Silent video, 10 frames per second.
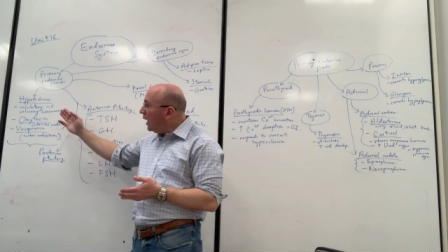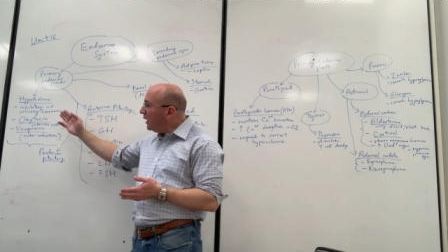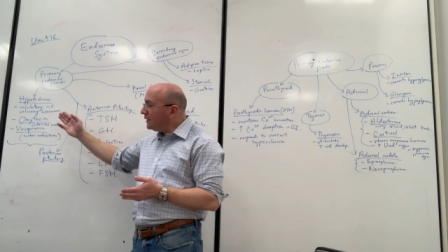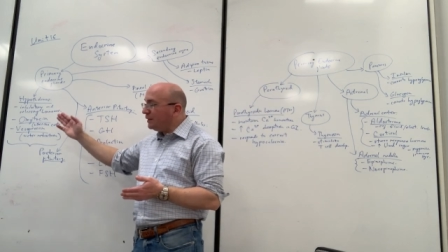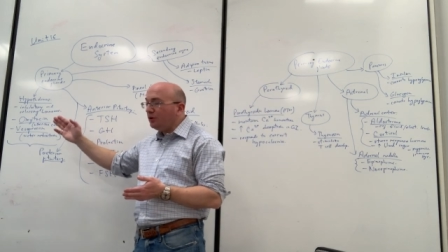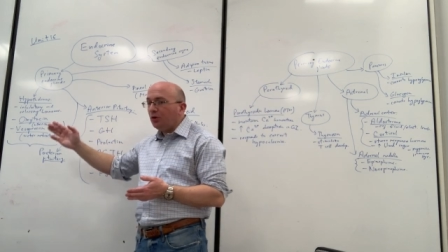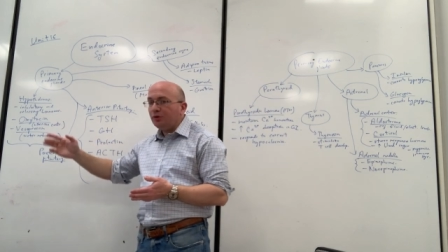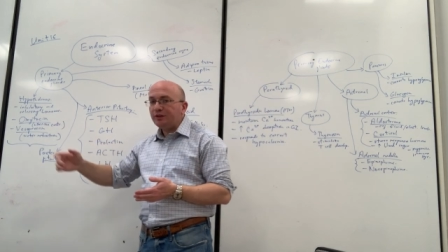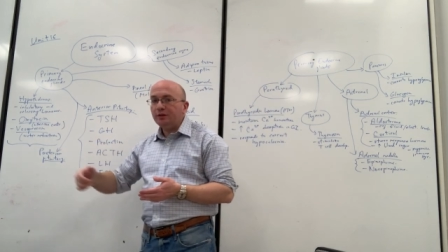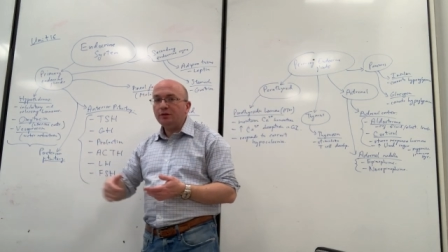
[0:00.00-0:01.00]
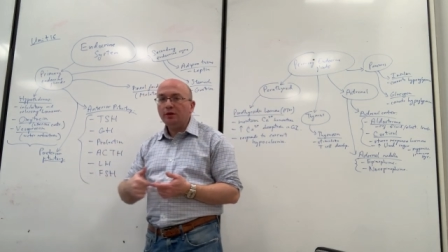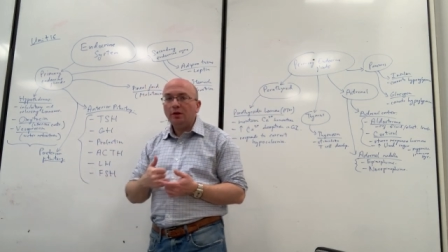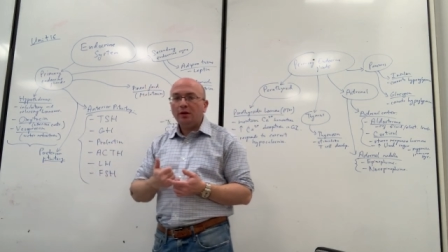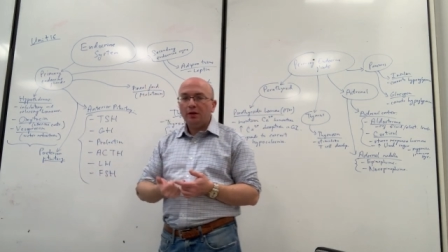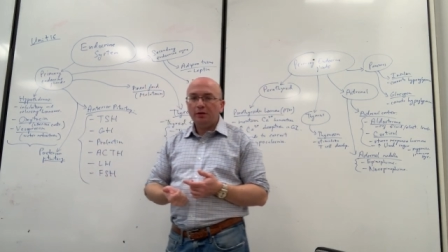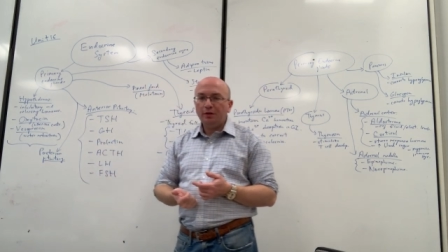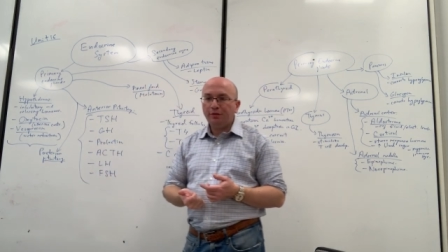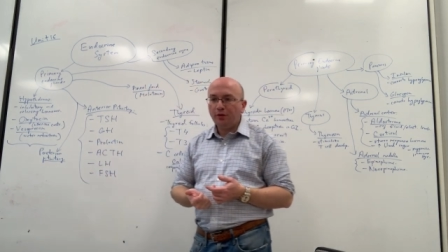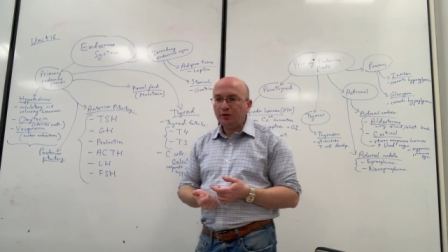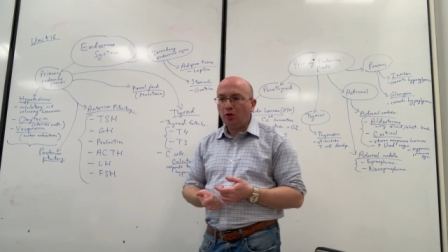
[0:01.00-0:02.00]
oxytocin, the
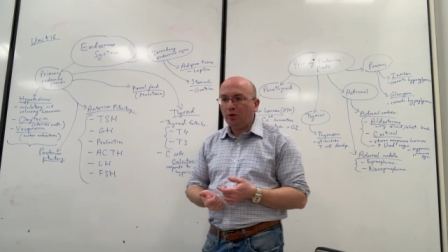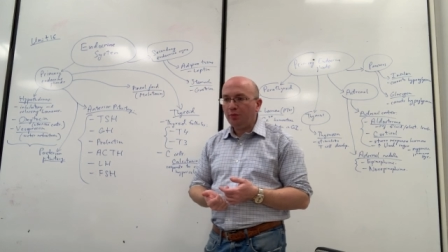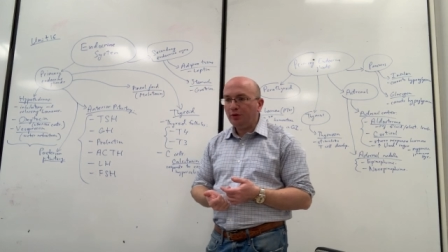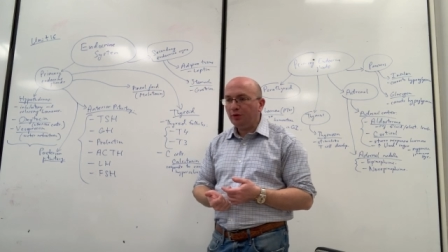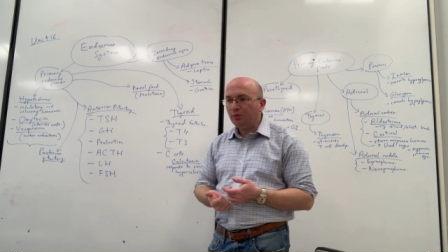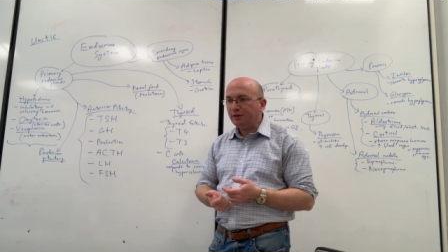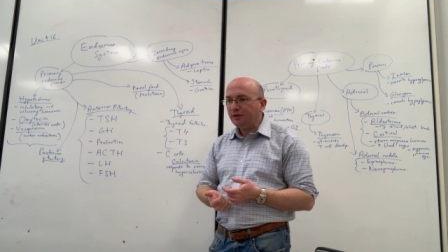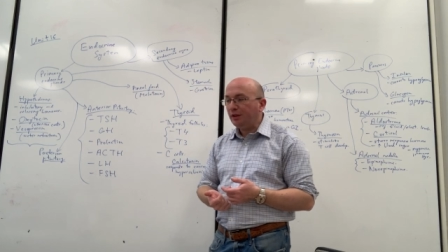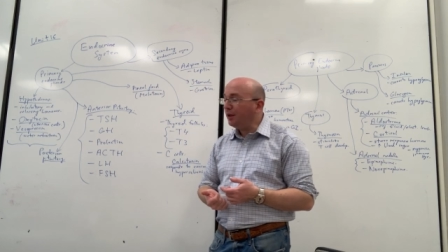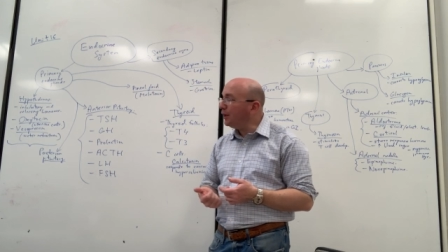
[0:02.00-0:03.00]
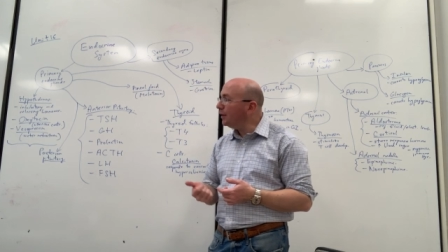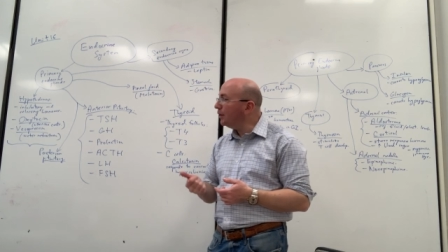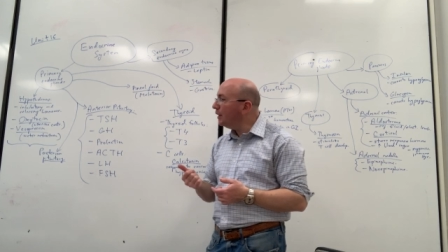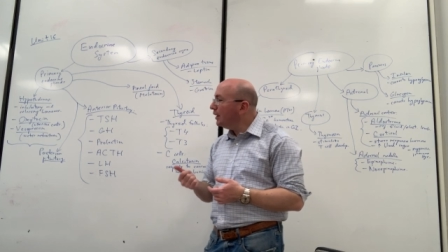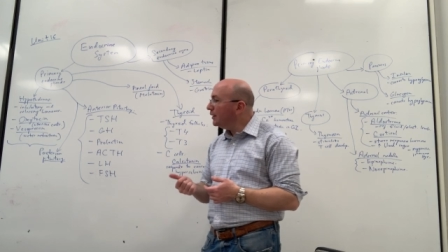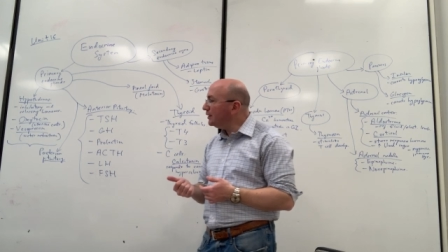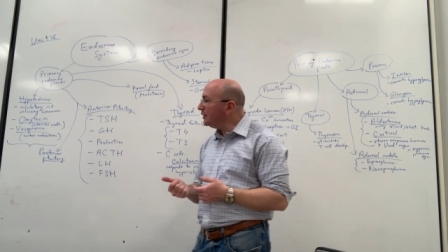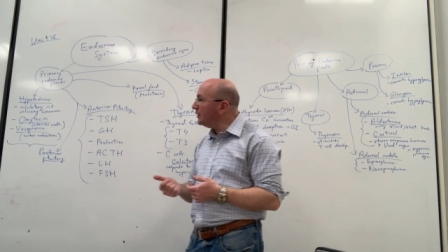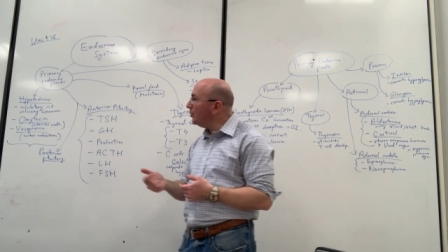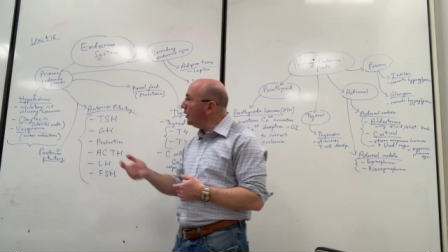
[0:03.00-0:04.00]
first hormone that we're studying here, this
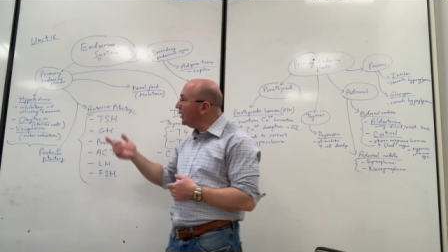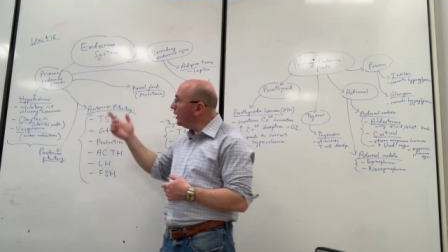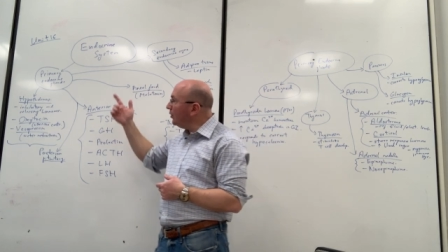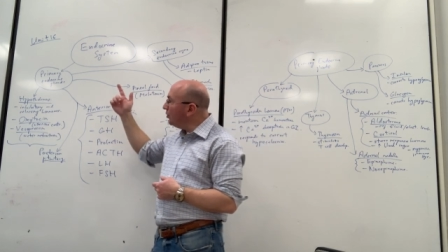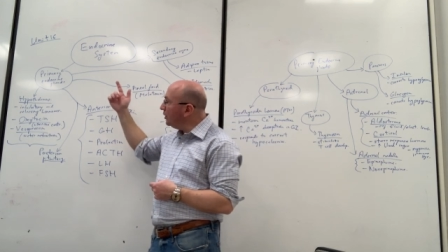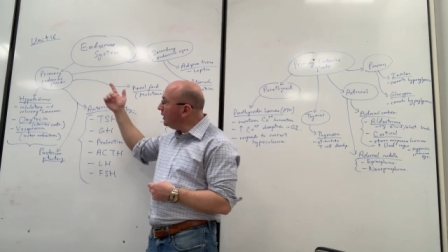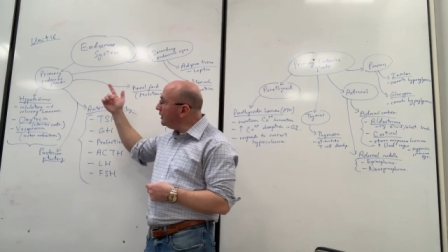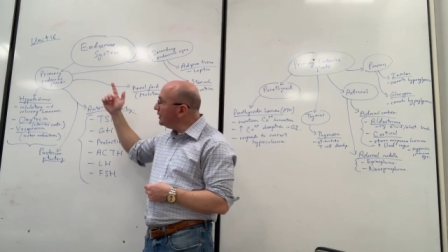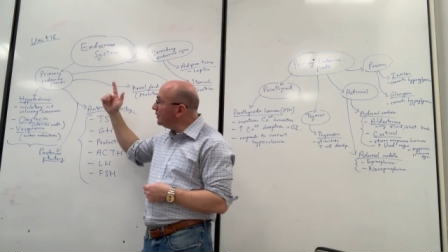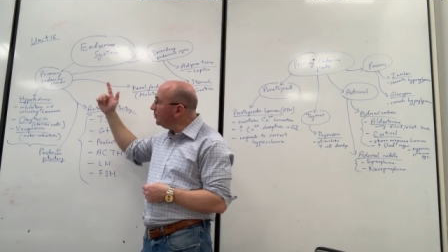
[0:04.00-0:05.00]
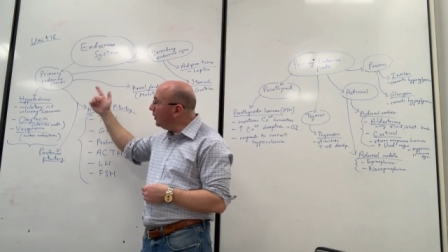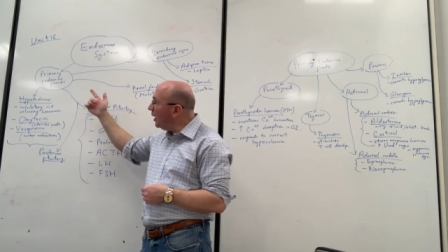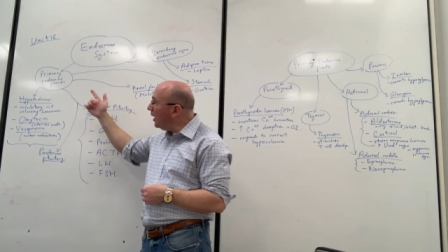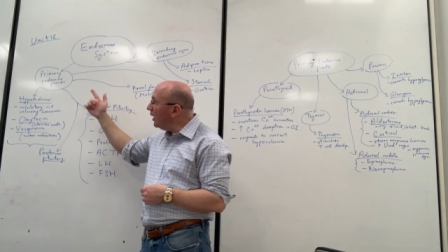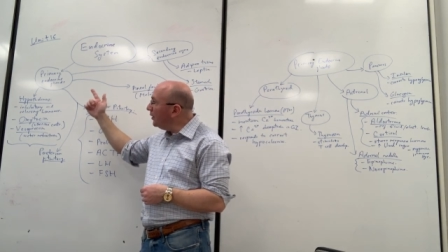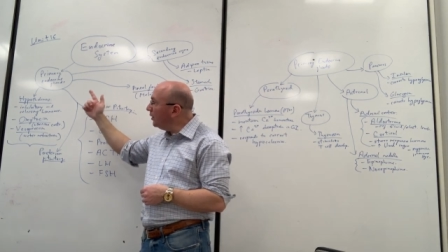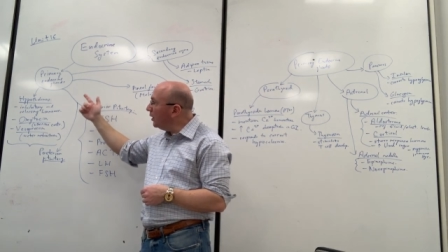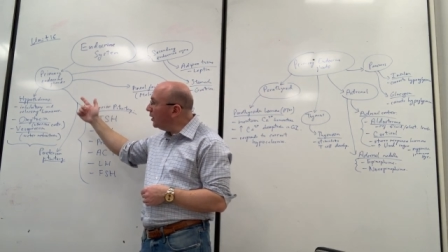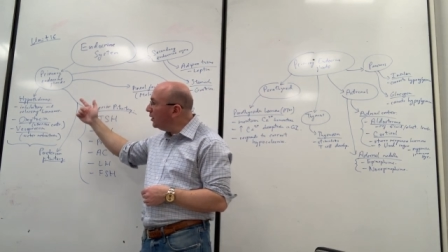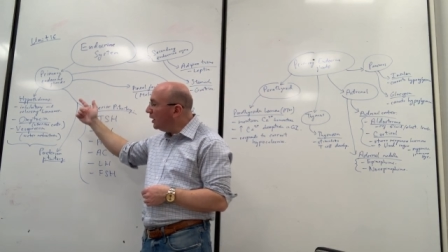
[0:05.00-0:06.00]
is the one again released by
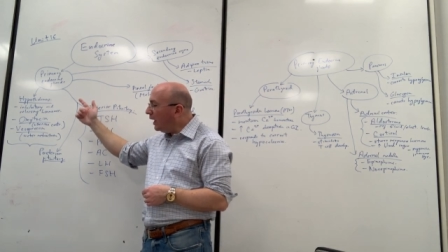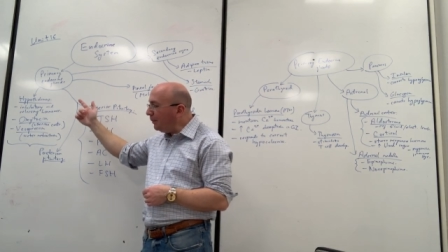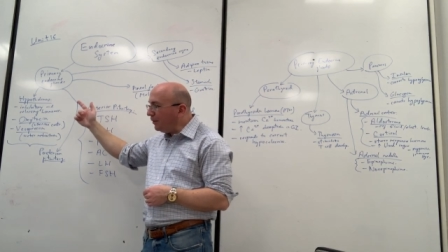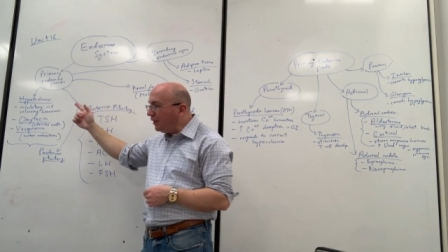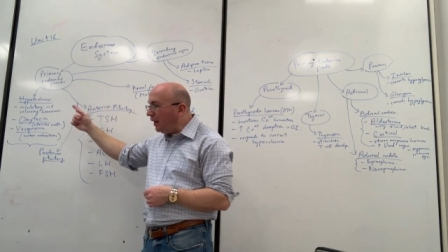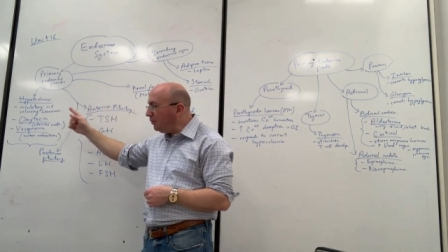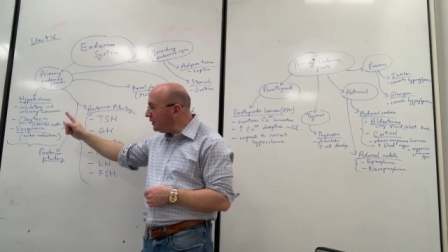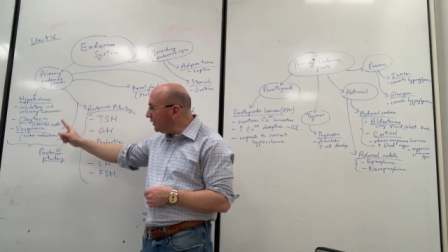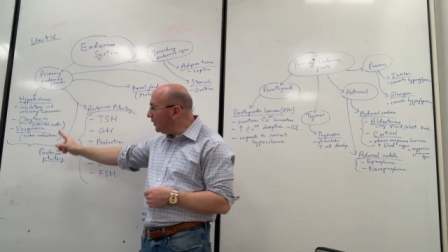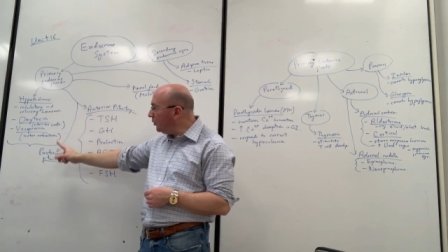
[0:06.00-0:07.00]
the hypothalamus, and